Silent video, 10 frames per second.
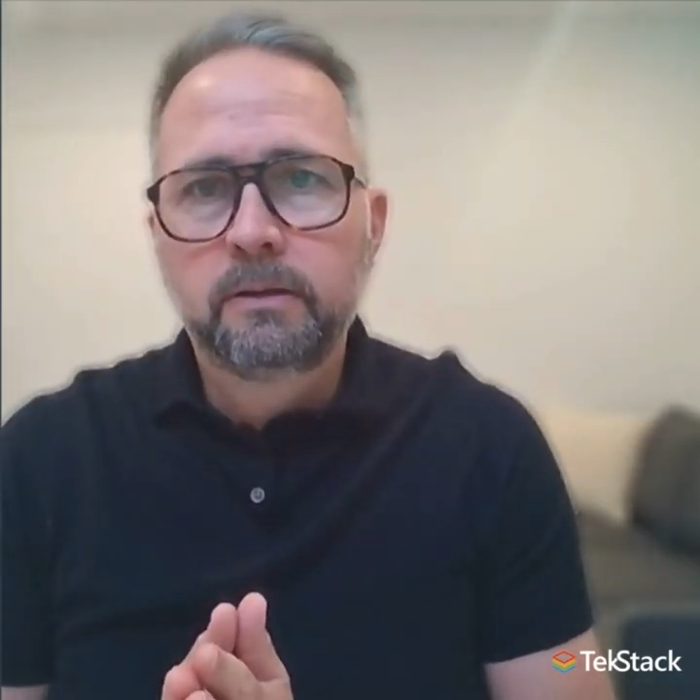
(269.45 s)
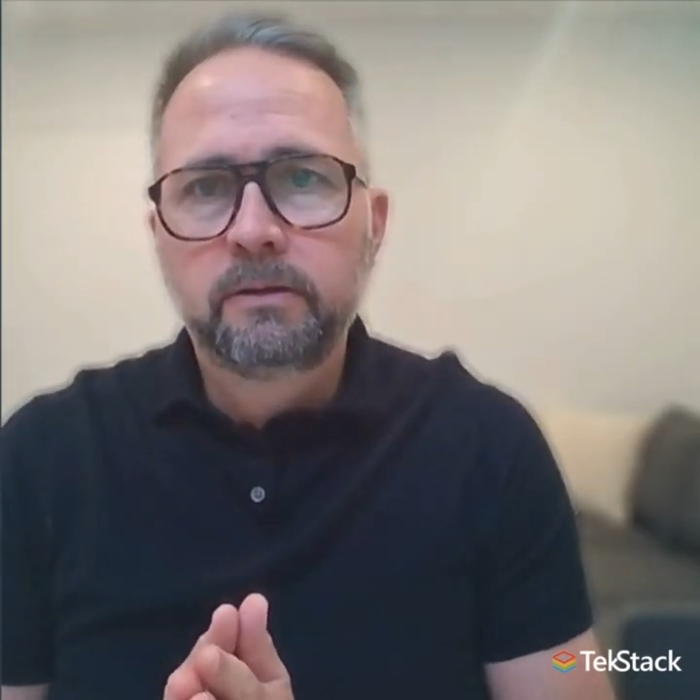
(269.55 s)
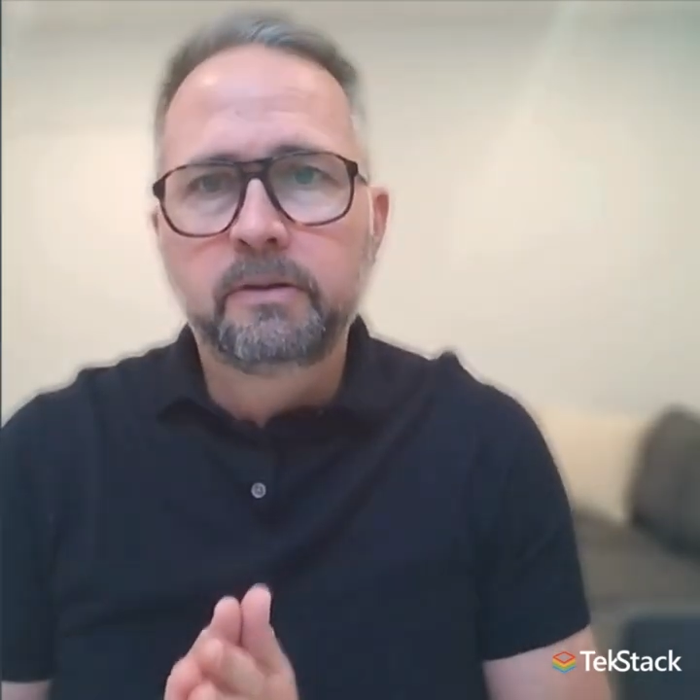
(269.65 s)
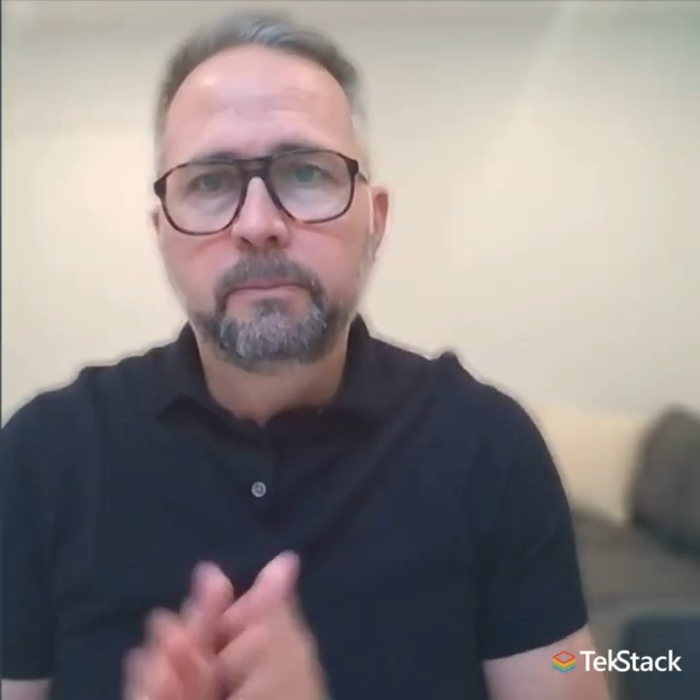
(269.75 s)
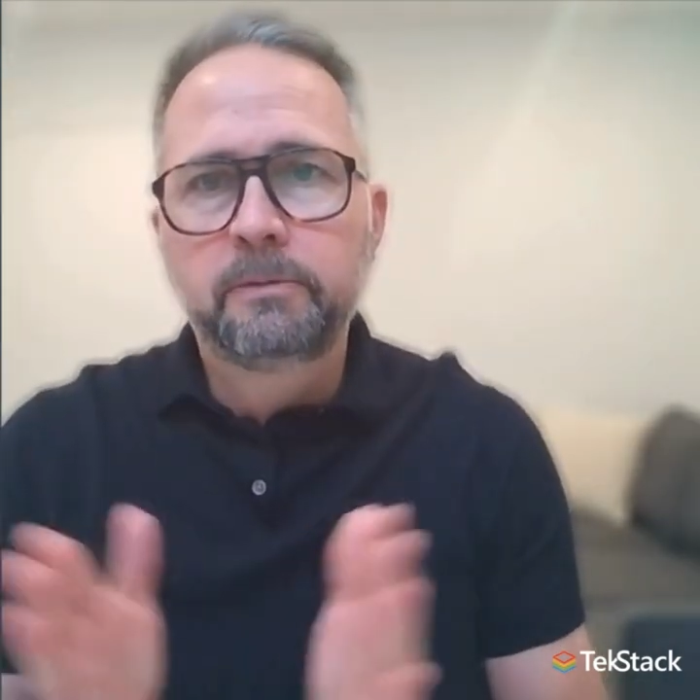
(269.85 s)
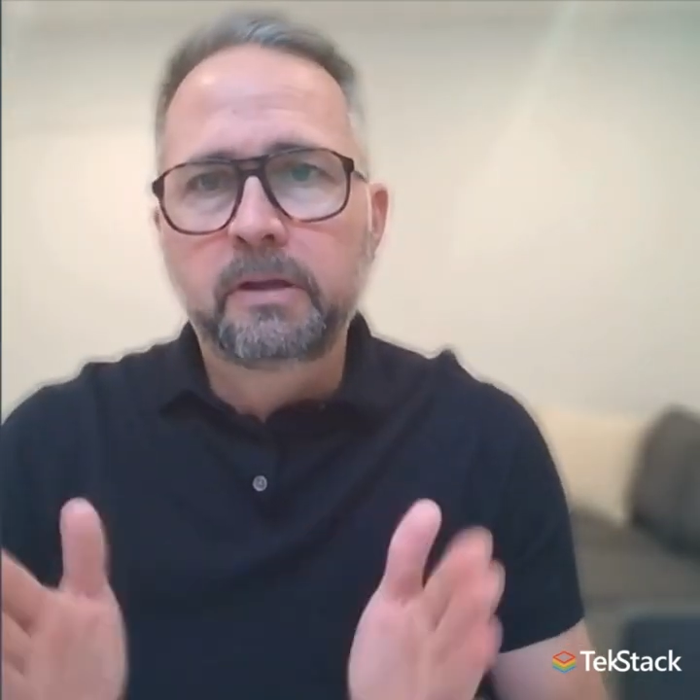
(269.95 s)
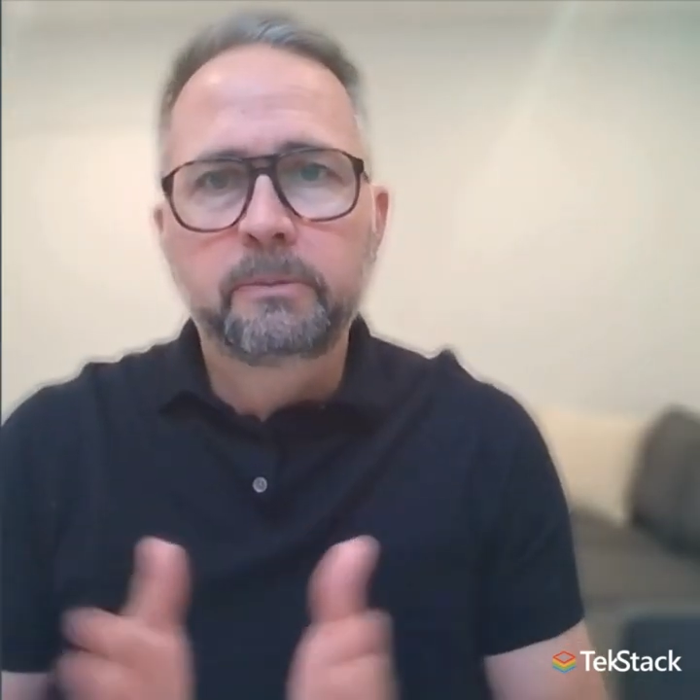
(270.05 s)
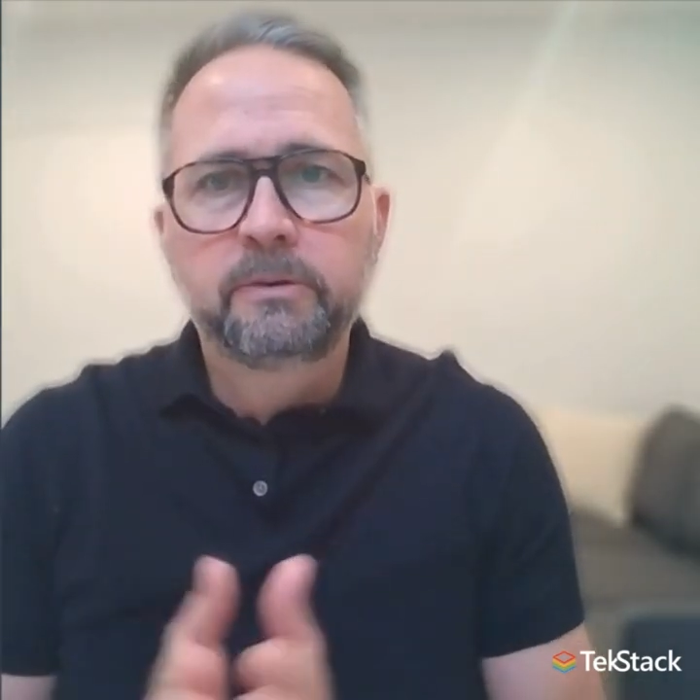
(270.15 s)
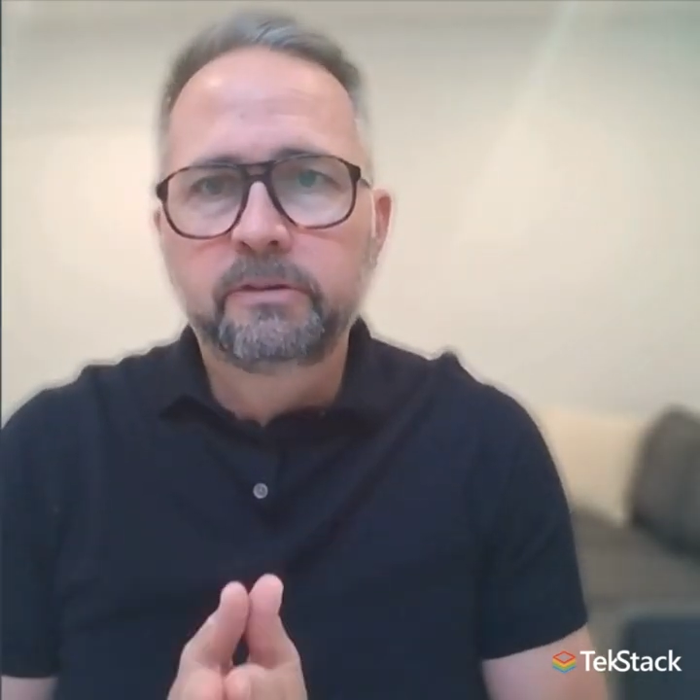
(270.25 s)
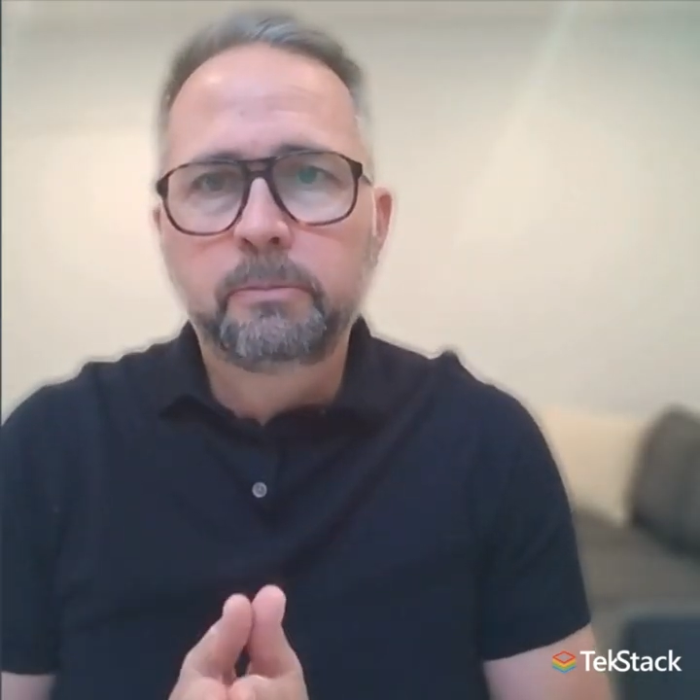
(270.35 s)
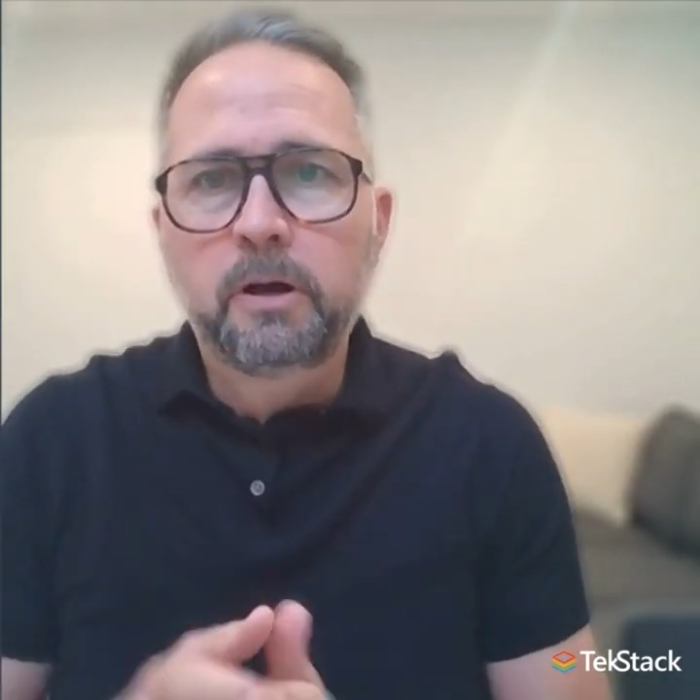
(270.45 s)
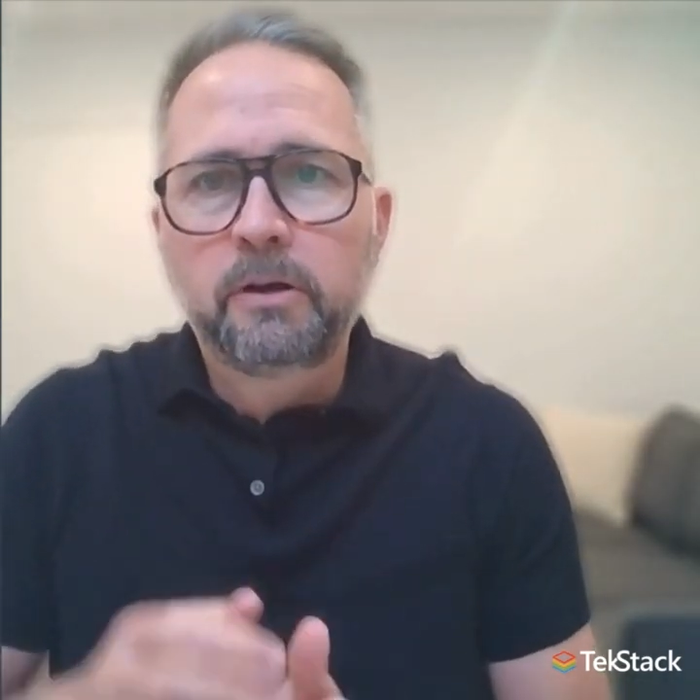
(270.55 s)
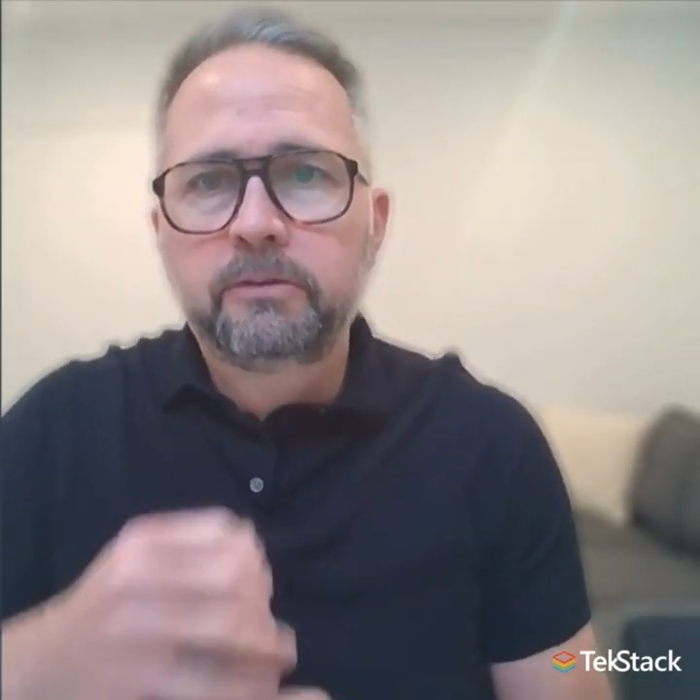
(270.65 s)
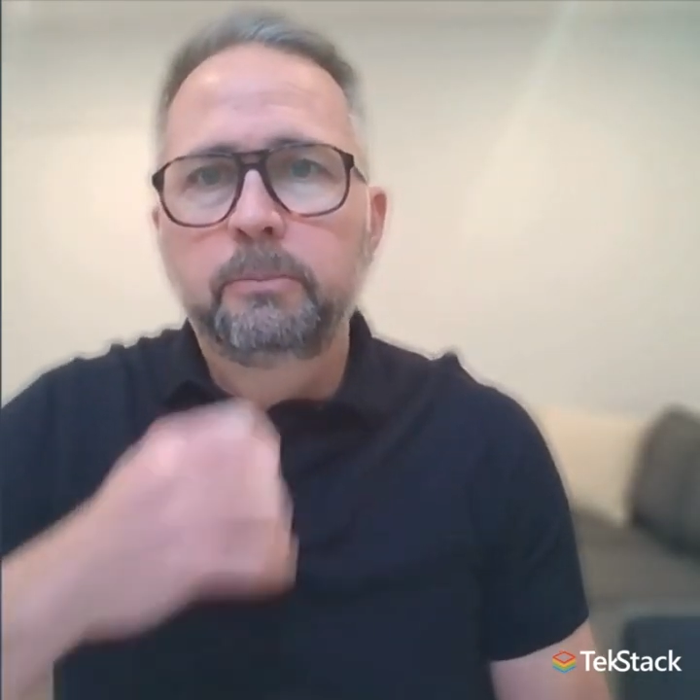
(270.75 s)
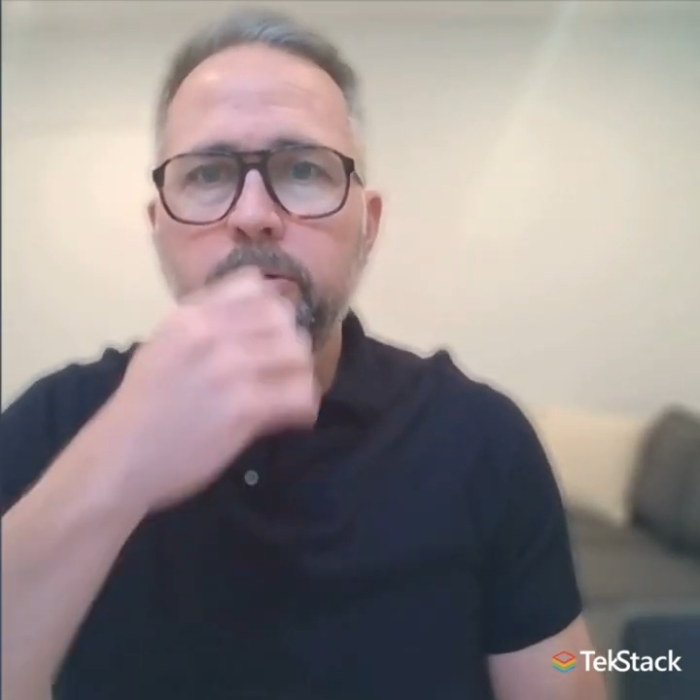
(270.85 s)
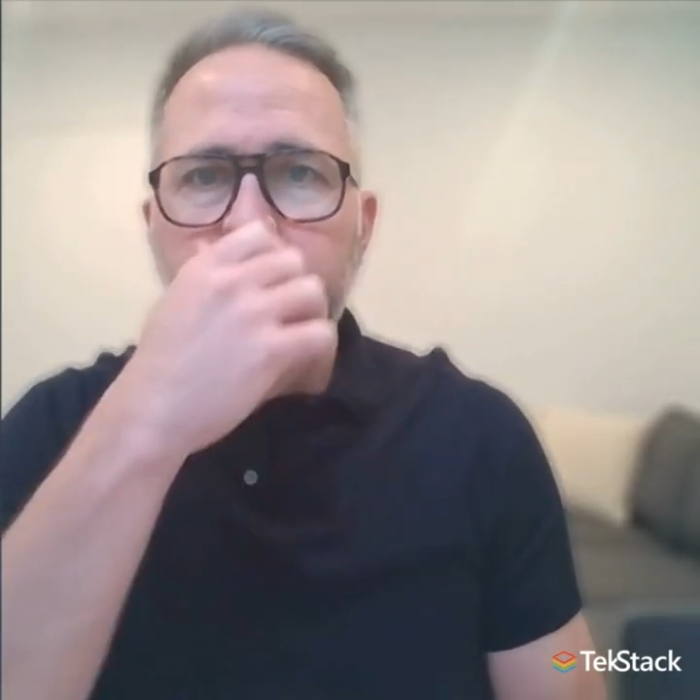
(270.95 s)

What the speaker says: subsegments as possible.